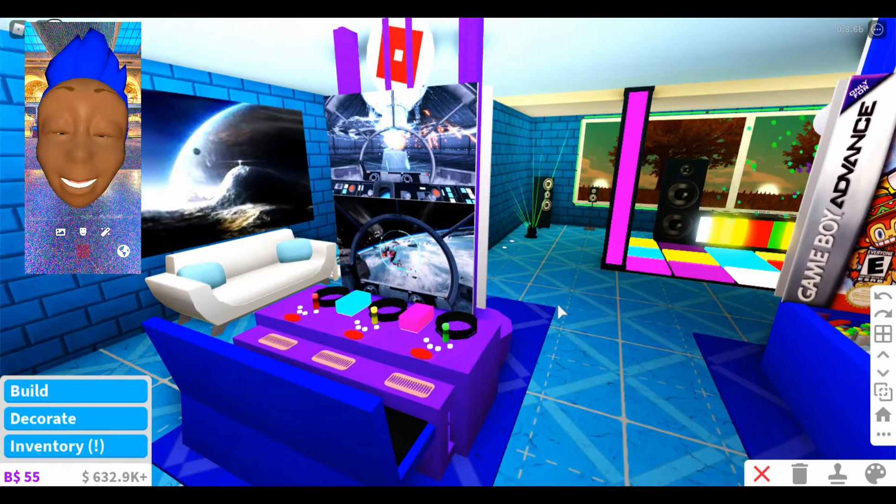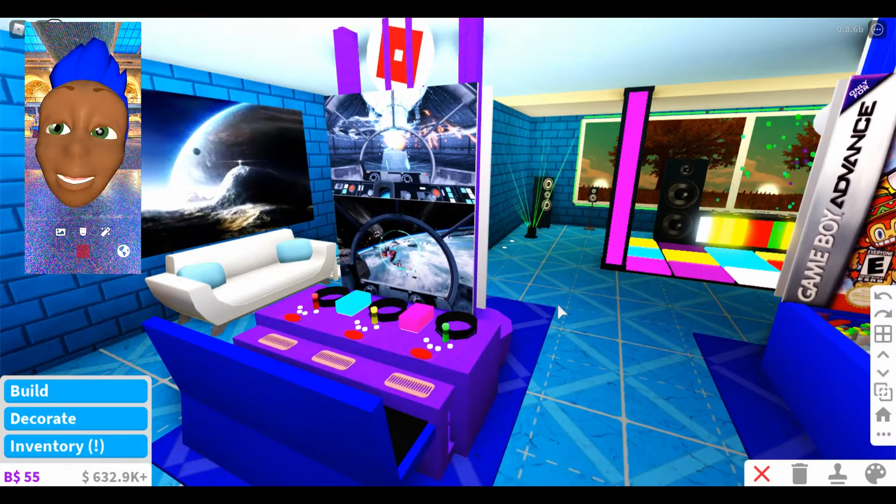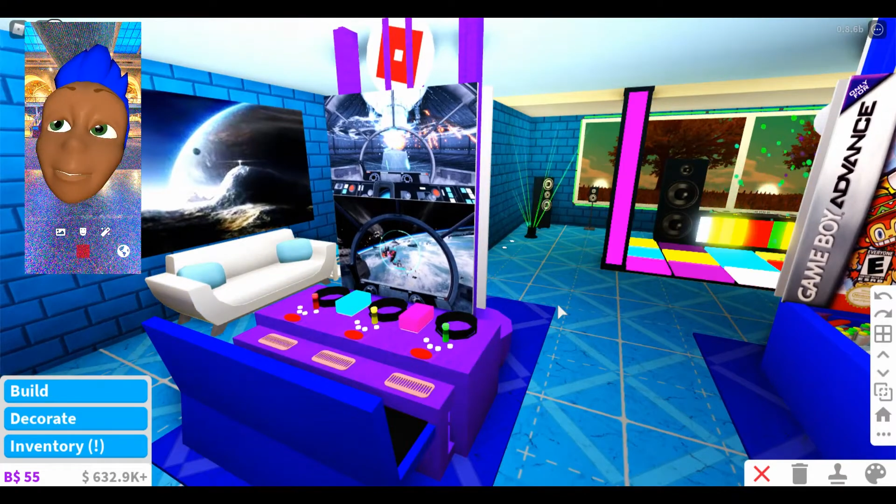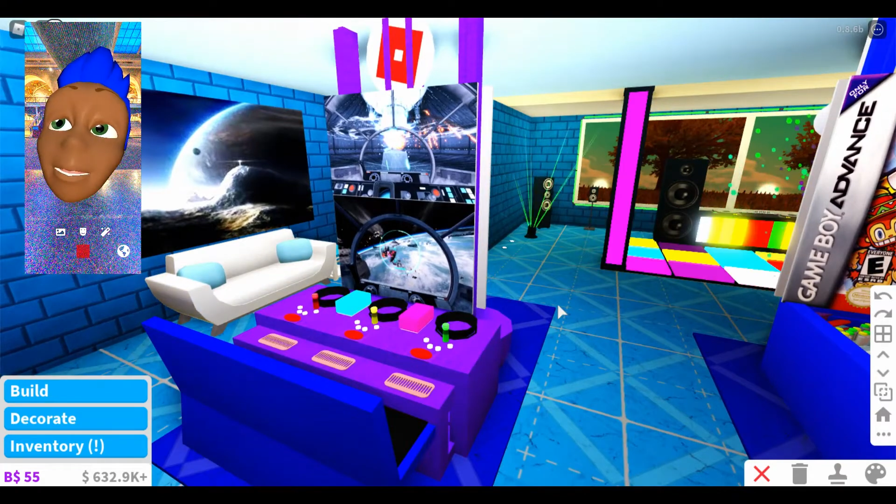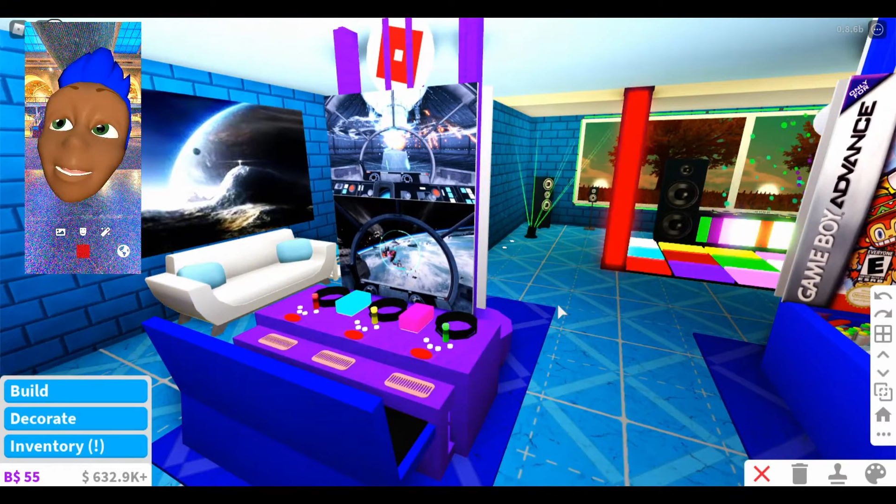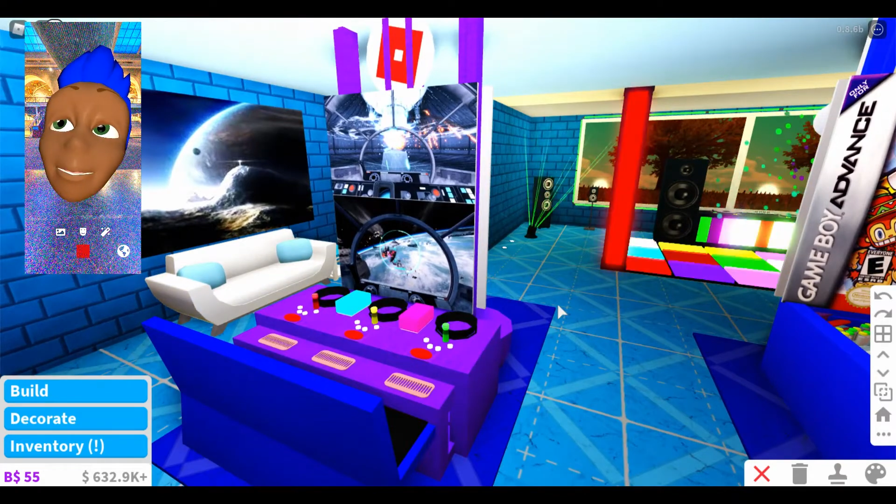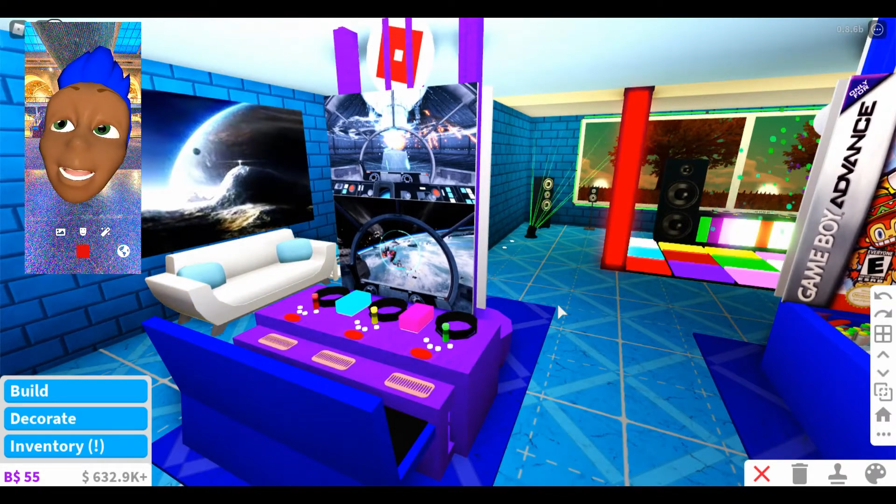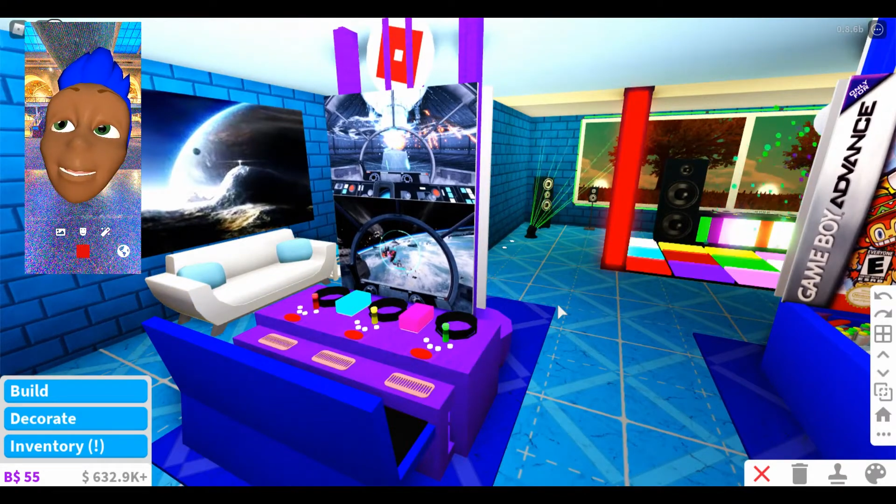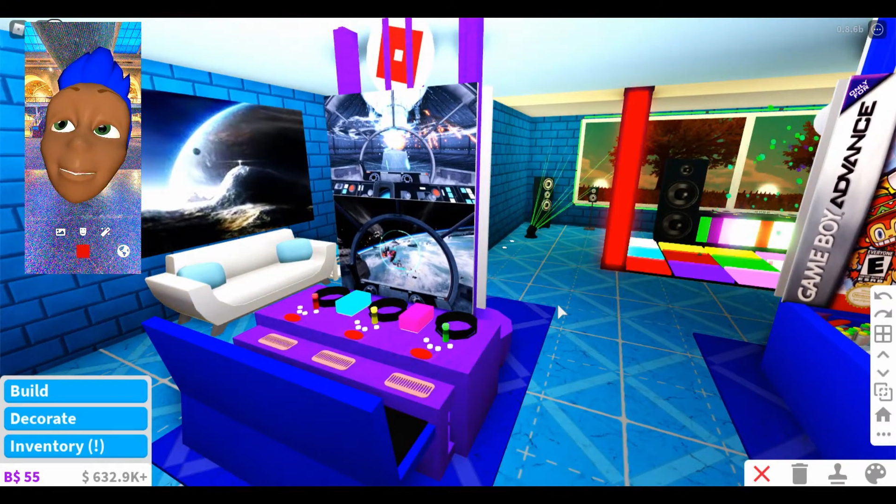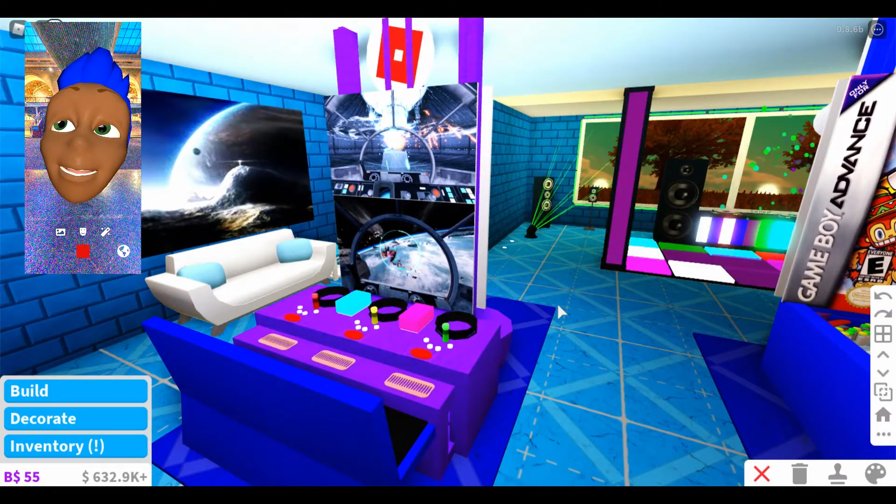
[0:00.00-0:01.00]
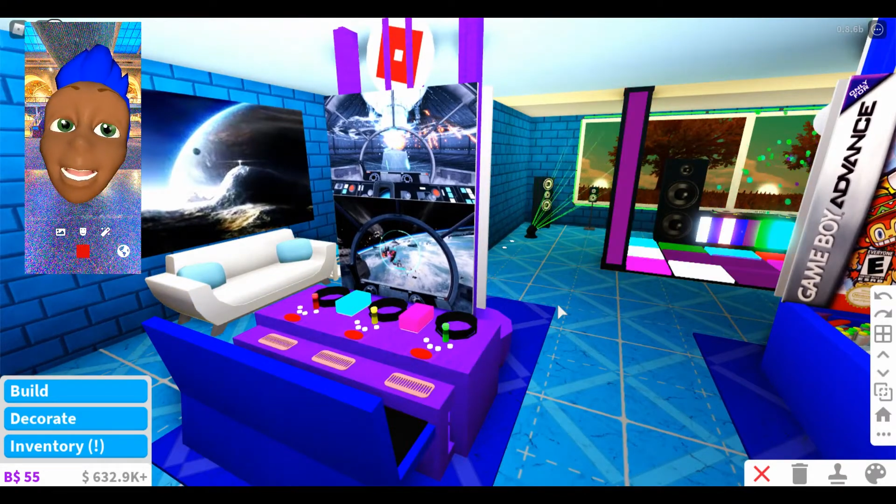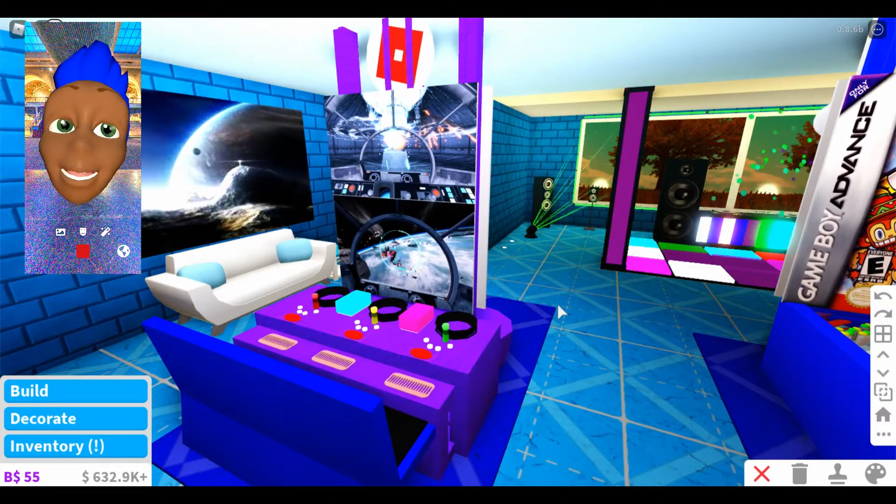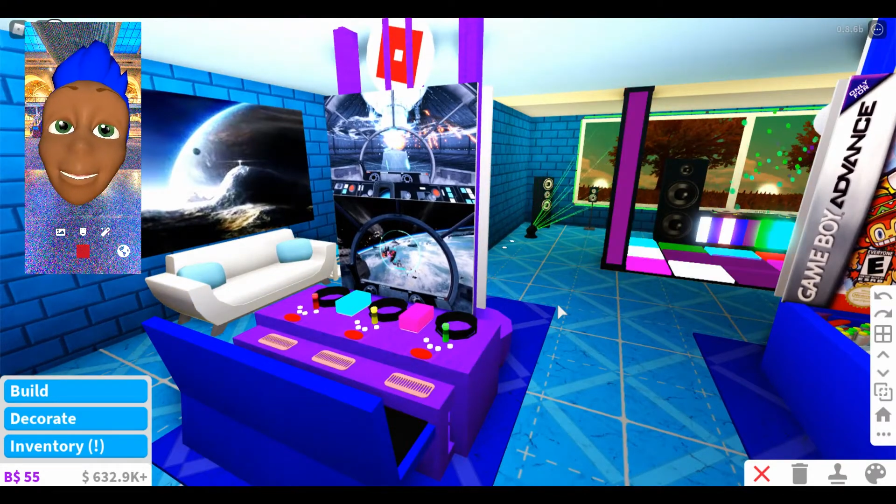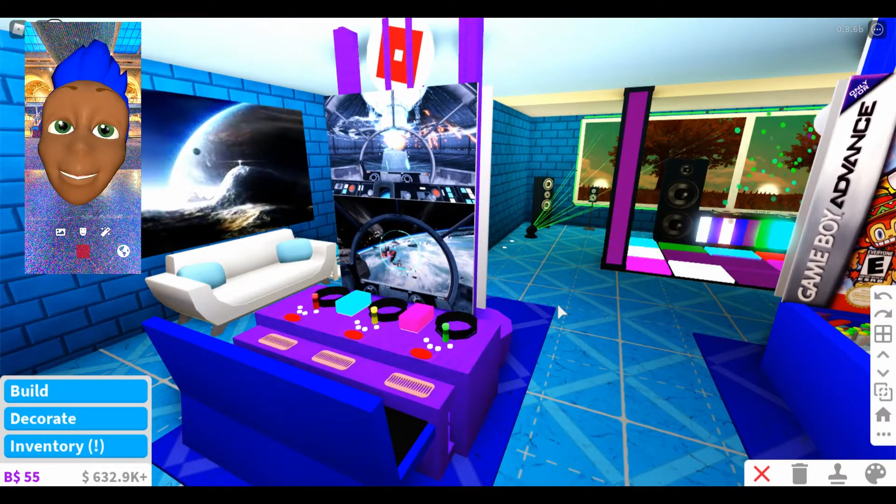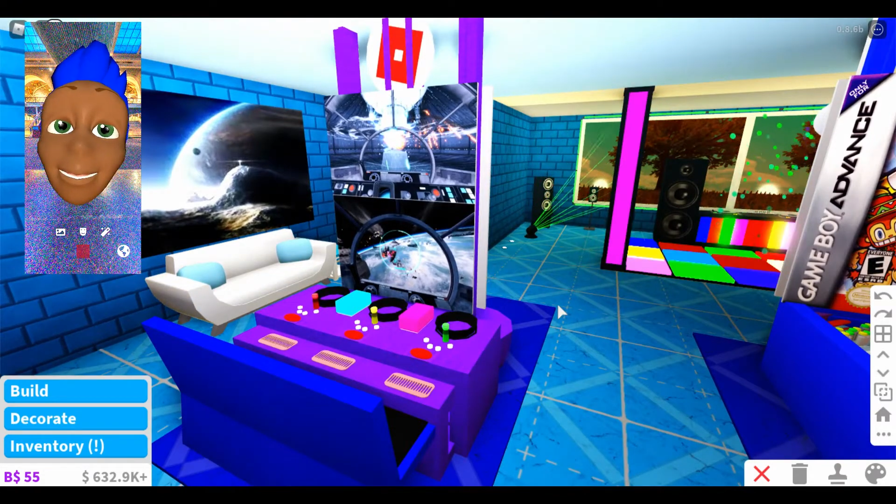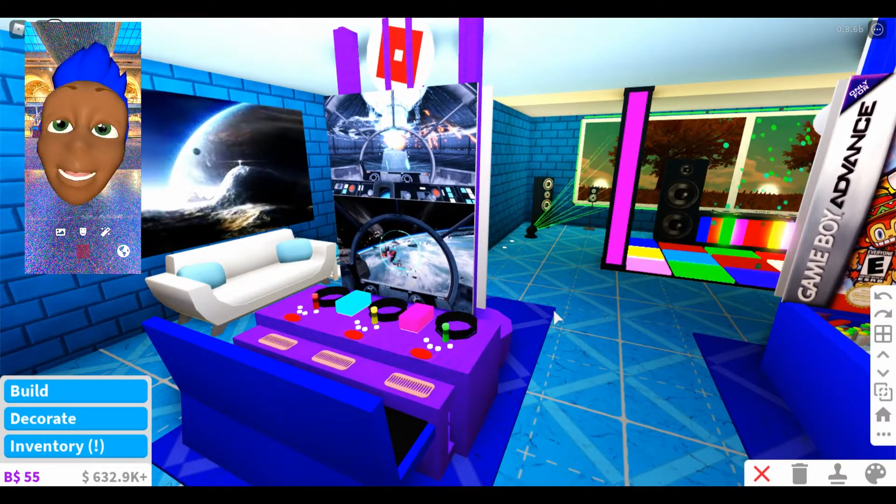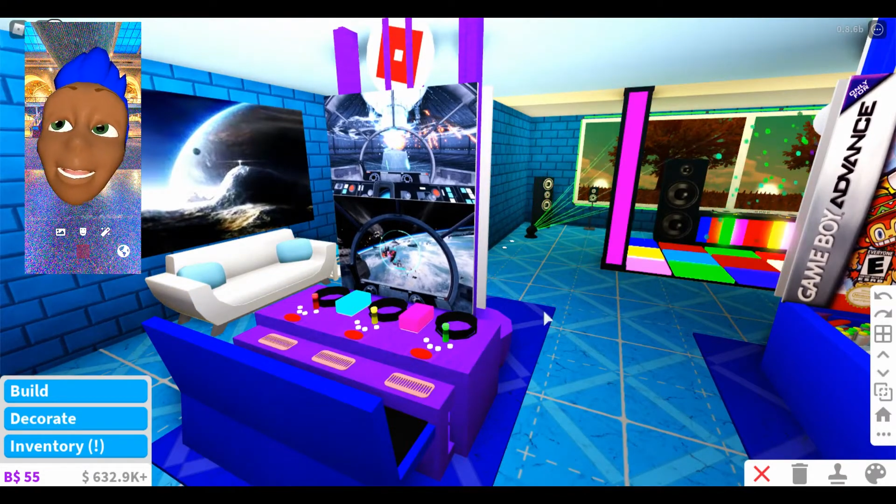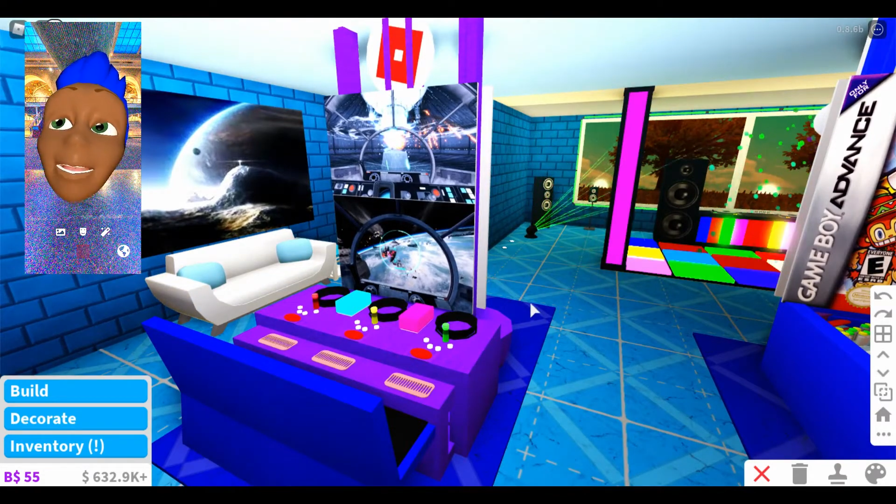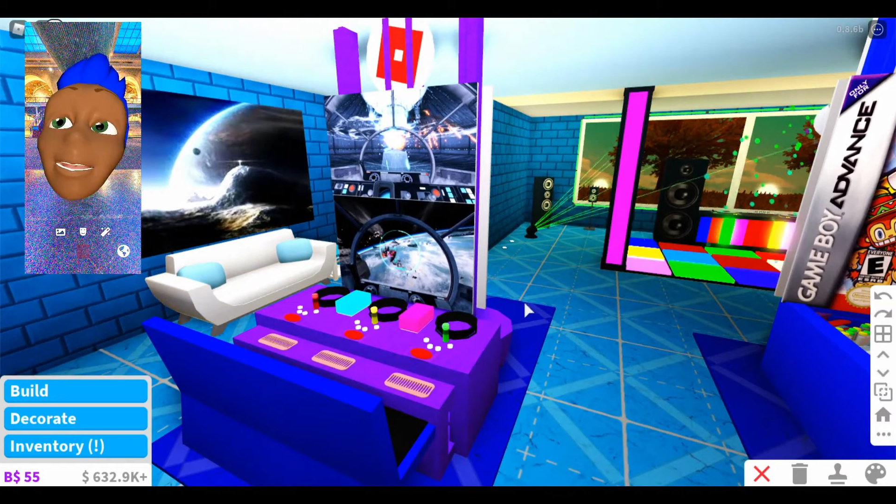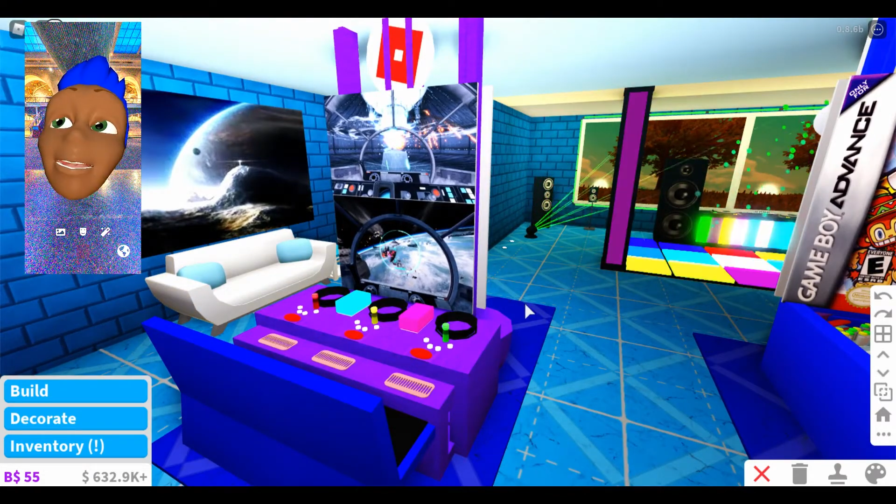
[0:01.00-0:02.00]
Of course, we have chairs
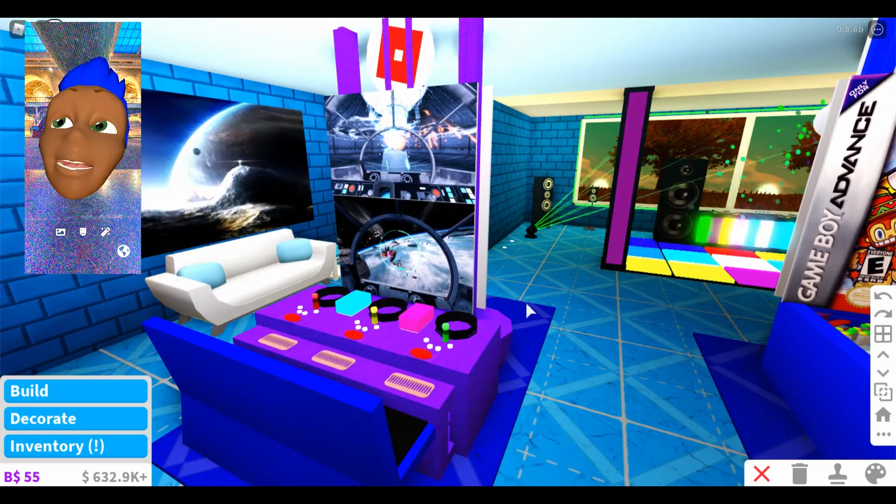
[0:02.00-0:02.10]
there.